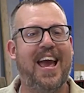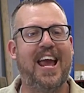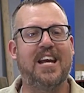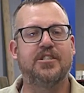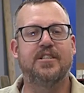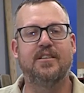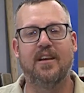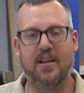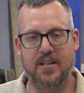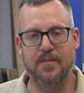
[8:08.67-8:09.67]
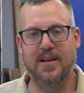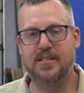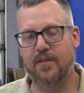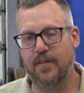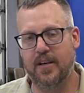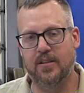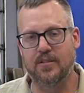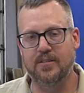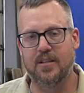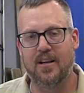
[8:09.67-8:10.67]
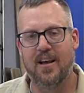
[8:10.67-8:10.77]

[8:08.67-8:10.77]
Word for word: Asian, and domestic vehicles.